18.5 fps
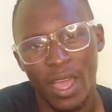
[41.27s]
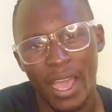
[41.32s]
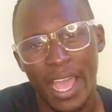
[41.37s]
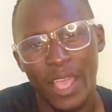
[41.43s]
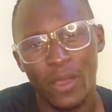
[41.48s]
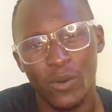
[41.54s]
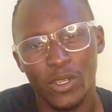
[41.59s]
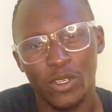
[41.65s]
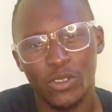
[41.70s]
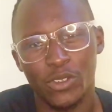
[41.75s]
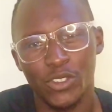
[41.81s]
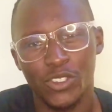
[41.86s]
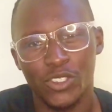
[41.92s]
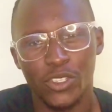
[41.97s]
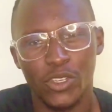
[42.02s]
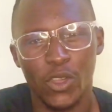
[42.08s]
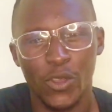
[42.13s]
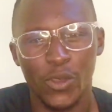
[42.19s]
I want to
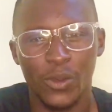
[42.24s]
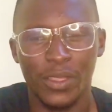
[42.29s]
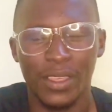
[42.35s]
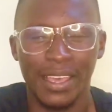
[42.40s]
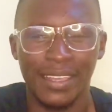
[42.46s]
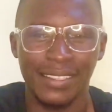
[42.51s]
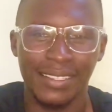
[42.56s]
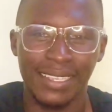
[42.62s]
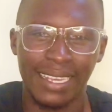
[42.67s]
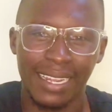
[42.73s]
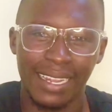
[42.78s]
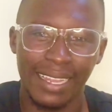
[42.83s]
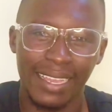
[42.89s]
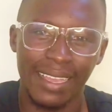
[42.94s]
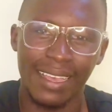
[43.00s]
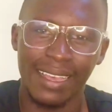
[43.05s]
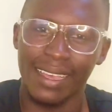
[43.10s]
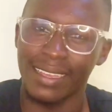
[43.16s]
show you the
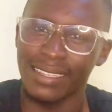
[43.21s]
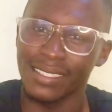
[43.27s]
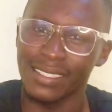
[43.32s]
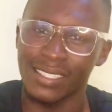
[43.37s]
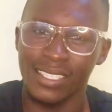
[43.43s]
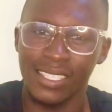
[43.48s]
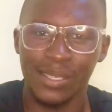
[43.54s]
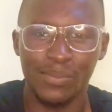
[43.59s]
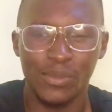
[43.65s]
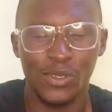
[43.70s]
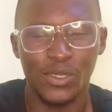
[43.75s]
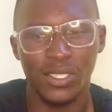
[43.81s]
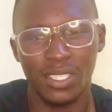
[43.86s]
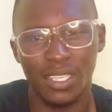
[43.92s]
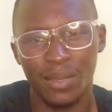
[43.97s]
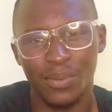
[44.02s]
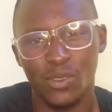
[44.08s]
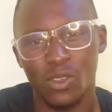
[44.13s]
clear and simple
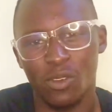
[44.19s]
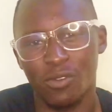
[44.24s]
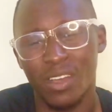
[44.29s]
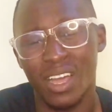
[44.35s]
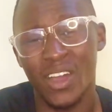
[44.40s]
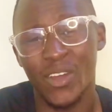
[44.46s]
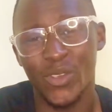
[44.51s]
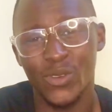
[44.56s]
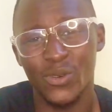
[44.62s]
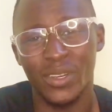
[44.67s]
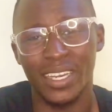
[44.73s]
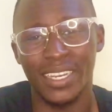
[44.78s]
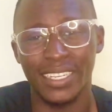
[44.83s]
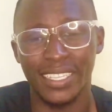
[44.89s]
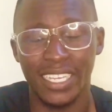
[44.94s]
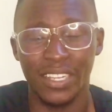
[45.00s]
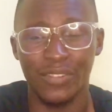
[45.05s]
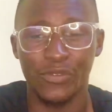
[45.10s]
steps of how you
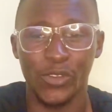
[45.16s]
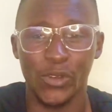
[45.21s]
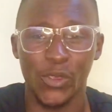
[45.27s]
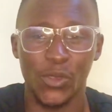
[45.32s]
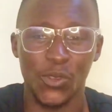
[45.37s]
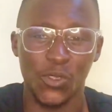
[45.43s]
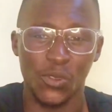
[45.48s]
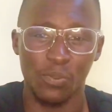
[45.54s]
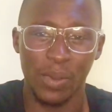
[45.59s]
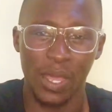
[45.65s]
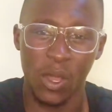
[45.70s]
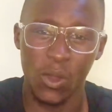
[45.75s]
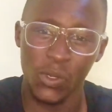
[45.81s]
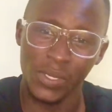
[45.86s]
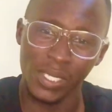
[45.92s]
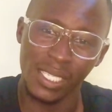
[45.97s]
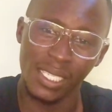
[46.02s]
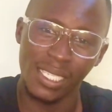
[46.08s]
can get for your
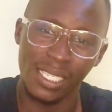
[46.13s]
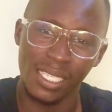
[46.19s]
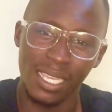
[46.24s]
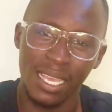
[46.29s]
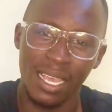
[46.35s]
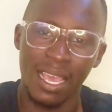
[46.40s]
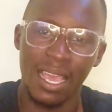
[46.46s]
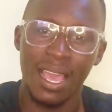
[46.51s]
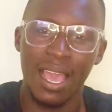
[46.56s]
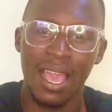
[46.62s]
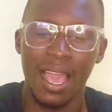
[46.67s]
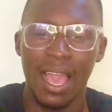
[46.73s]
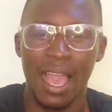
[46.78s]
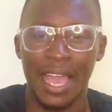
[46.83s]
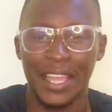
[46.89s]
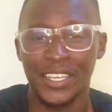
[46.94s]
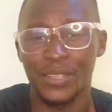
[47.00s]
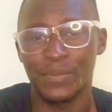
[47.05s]
spouse
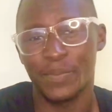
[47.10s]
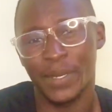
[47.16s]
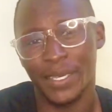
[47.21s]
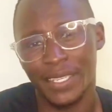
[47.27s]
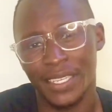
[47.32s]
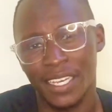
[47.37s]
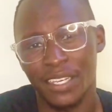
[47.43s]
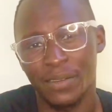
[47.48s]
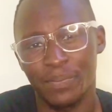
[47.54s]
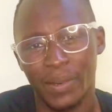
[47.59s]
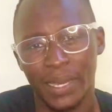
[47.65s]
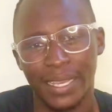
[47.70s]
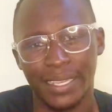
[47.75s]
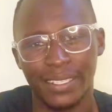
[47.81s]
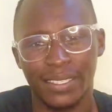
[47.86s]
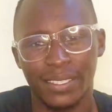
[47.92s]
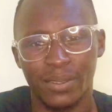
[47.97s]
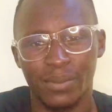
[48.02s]
a dependent
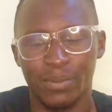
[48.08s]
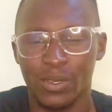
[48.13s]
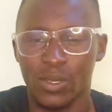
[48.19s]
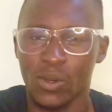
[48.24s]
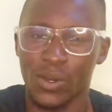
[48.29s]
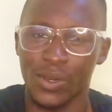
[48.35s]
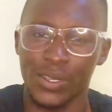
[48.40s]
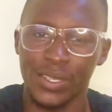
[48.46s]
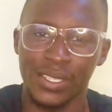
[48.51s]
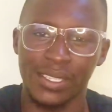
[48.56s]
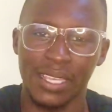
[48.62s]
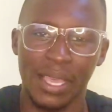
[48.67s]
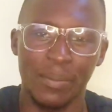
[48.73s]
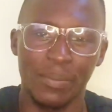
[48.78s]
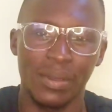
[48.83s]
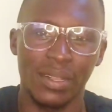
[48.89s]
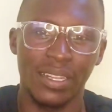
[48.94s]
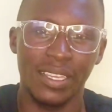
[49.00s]
pass, because
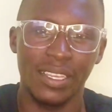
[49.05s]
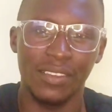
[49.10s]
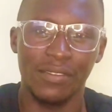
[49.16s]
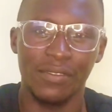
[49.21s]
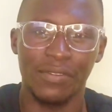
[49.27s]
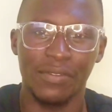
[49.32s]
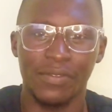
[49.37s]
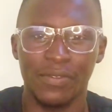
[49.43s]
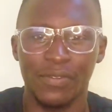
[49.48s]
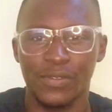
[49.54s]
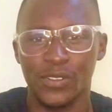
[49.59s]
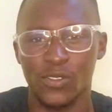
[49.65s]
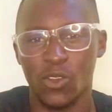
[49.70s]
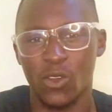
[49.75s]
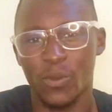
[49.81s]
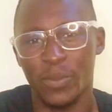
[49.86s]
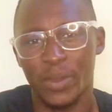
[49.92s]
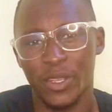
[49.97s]
I believe
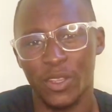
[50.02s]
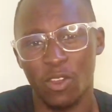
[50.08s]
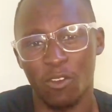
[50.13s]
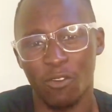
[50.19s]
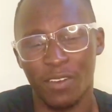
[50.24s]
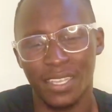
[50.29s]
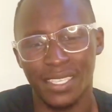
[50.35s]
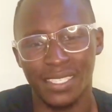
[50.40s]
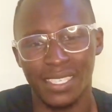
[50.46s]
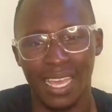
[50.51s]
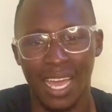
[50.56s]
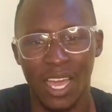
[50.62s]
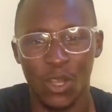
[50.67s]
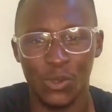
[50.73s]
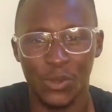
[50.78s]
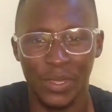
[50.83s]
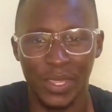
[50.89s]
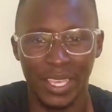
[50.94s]
so many of us
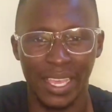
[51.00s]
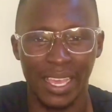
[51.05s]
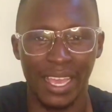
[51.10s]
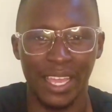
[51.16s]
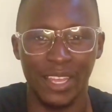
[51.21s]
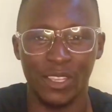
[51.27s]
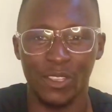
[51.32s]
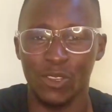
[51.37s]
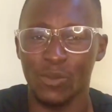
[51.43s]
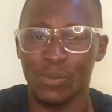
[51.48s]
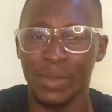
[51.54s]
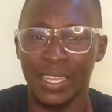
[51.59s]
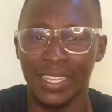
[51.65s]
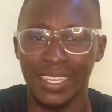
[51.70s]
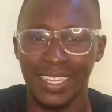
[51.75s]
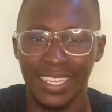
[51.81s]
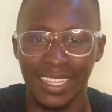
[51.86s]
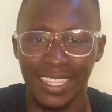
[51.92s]
are out there and you
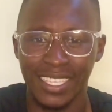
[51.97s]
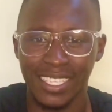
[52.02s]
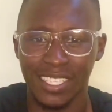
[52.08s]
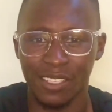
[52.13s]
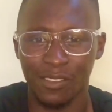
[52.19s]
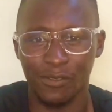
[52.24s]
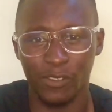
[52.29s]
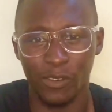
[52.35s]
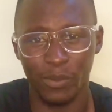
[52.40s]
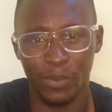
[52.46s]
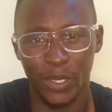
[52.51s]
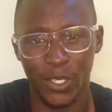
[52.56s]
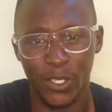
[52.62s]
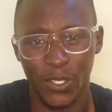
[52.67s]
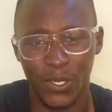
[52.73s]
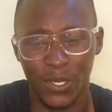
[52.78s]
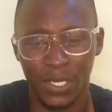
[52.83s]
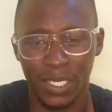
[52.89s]
may need this
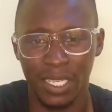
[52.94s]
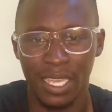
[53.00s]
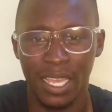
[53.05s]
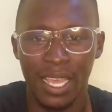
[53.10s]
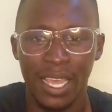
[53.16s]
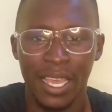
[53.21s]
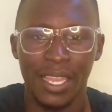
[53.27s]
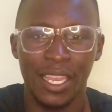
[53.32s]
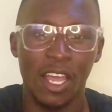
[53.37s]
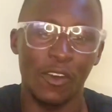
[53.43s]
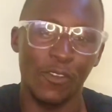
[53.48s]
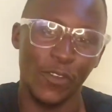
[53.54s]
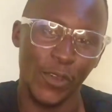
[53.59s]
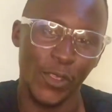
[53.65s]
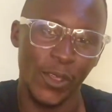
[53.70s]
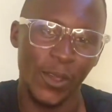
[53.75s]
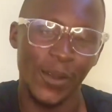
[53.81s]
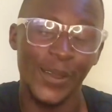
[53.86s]
information. Now
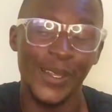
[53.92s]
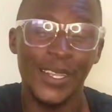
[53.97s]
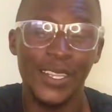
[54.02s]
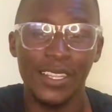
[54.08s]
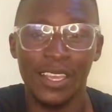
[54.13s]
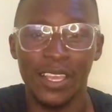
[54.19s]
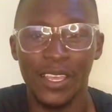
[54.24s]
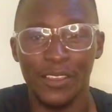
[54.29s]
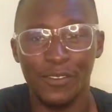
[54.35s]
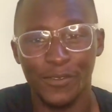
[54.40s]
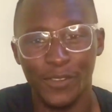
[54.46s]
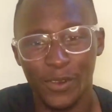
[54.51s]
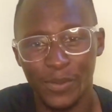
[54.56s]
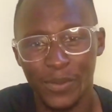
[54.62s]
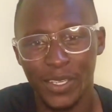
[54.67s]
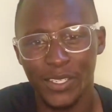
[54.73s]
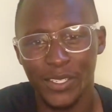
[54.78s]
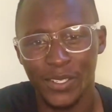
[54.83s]
for your own
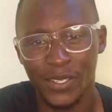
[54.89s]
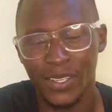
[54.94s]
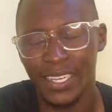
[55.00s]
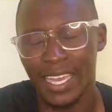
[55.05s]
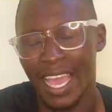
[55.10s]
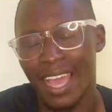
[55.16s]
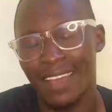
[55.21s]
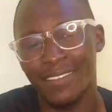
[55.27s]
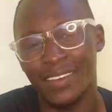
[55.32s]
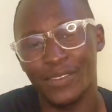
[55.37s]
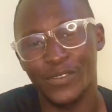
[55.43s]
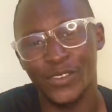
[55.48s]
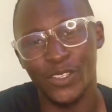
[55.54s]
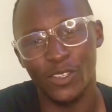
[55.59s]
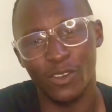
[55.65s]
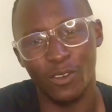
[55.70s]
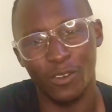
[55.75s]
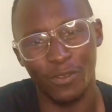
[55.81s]
information, I have a
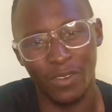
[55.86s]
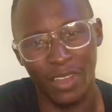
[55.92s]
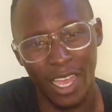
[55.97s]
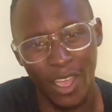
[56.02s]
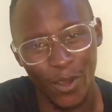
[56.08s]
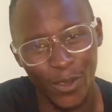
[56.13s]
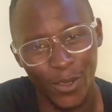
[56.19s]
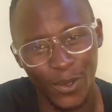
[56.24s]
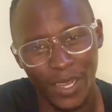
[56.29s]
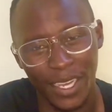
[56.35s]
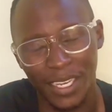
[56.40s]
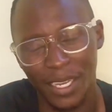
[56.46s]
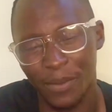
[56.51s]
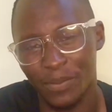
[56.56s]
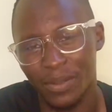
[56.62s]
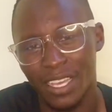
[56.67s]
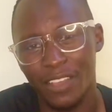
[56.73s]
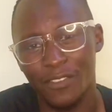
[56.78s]
video of how you can
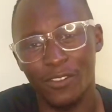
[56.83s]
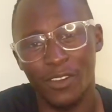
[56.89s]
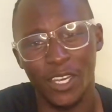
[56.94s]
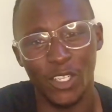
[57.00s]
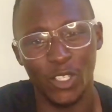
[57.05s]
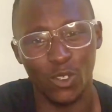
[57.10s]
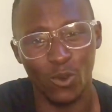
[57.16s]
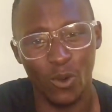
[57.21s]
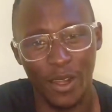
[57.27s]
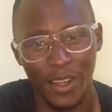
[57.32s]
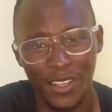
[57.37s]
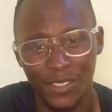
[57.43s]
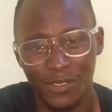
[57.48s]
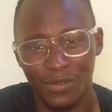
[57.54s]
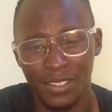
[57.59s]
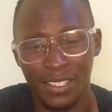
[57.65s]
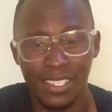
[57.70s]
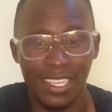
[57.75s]
apply for a
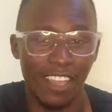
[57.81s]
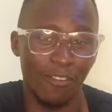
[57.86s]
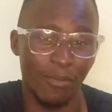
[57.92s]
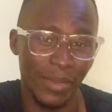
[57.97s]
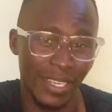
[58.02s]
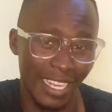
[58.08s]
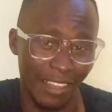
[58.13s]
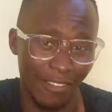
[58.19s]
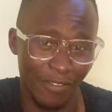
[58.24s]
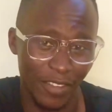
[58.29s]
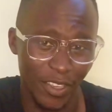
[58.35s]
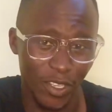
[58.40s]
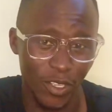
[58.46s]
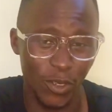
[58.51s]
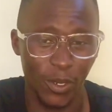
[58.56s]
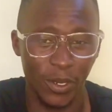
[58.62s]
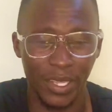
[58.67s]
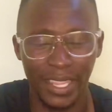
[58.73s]
tourist visa. I've made a
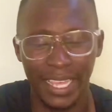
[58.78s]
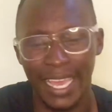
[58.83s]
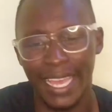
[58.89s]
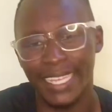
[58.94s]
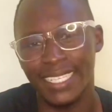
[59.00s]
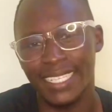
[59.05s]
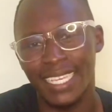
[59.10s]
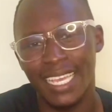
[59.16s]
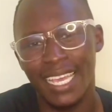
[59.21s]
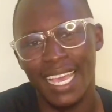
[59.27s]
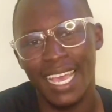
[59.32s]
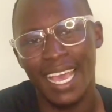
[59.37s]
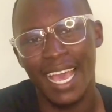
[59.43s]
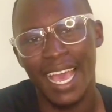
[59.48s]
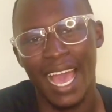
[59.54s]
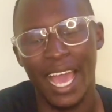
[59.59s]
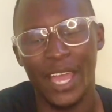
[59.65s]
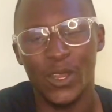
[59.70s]
video on that.
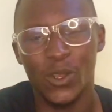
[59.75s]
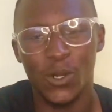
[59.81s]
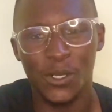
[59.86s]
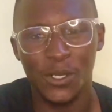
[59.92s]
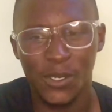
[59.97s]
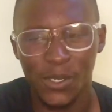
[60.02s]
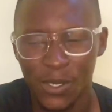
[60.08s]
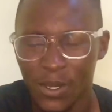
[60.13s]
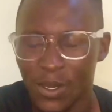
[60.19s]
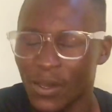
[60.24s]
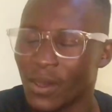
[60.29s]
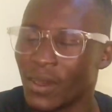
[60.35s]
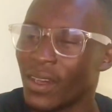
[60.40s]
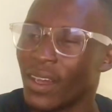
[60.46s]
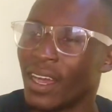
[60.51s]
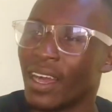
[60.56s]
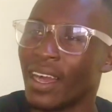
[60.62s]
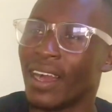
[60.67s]
And
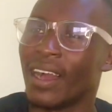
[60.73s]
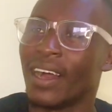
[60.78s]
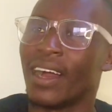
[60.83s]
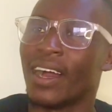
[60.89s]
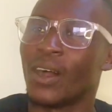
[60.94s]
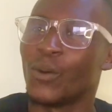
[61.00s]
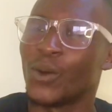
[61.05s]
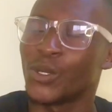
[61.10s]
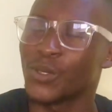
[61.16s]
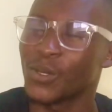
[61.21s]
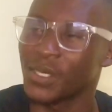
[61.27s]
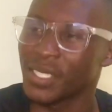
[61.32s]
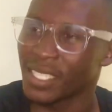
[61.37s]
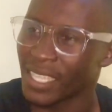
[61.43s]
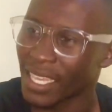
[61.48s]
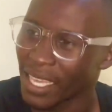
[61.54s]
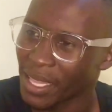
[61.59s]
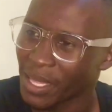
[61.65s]
also, what
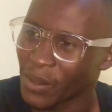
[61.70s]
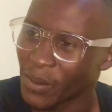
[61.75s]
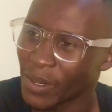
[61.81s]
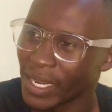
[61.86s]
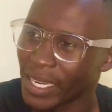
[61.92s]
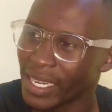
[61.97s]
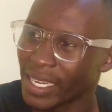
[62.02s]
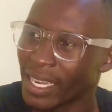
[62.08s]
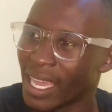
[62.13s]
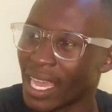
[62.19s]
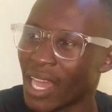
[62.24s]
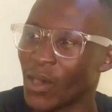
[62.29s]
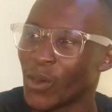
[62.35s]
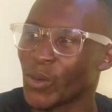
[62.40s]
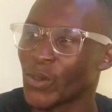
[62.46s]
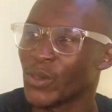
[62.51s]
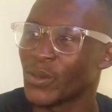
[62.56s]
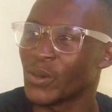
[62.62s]
was the other one?
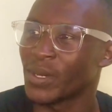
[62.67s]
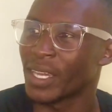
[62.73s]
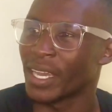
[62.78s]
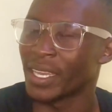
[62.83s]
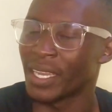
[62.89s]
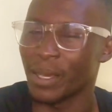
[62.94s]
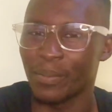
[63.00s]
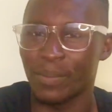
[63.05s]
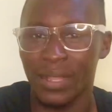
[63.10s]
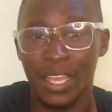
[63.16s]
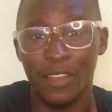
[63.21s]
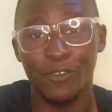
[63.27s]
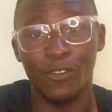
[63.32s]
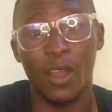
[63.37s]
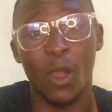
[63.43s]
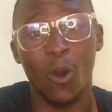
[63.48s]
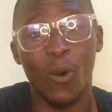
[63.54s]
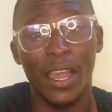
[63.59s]
How you can apply
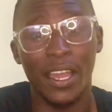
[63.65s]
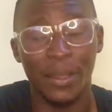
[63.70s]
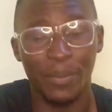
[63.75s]
for a work